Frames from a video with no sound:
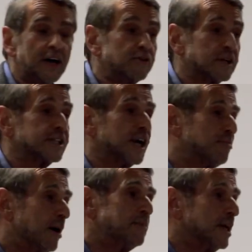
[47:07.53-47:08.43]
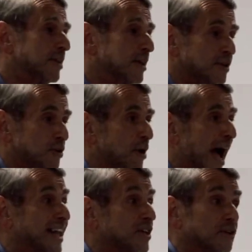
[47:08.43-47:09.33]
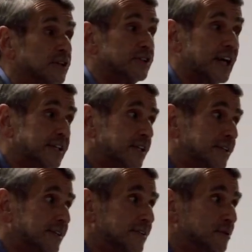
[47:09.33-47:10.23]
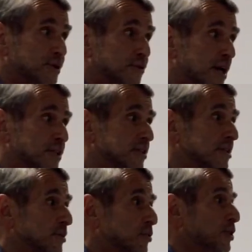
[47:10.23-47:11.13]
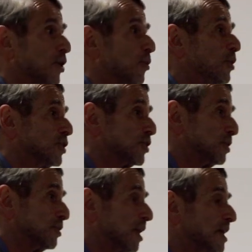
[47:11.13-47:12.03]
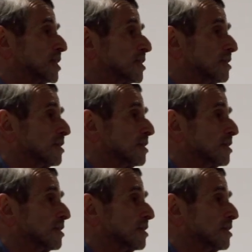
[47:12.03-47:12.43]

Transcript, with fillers: addressing a public that you had not intended to address, would not wish to address,